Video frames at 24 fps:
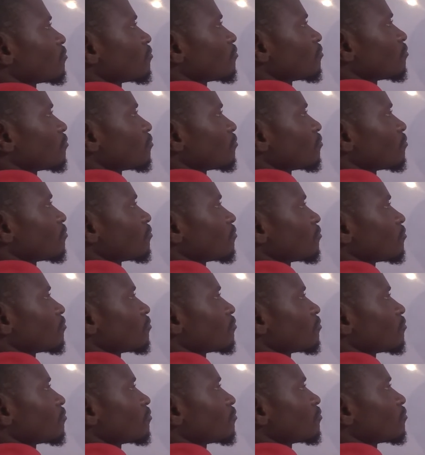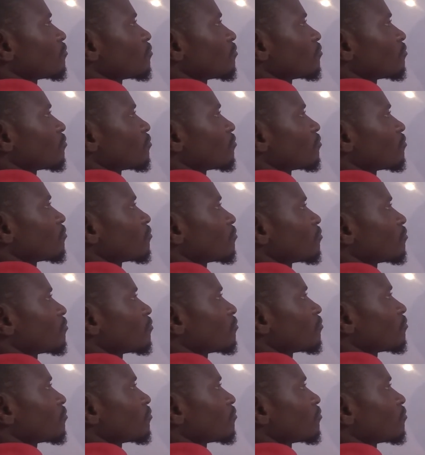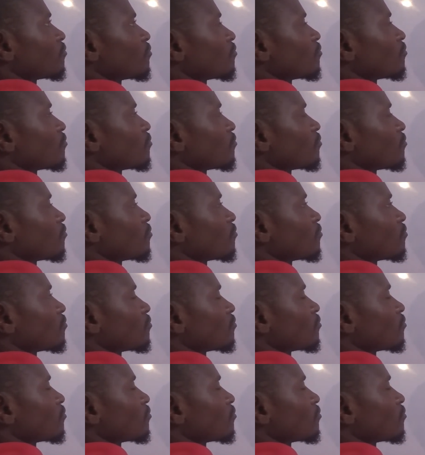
No one is speaking in this clip.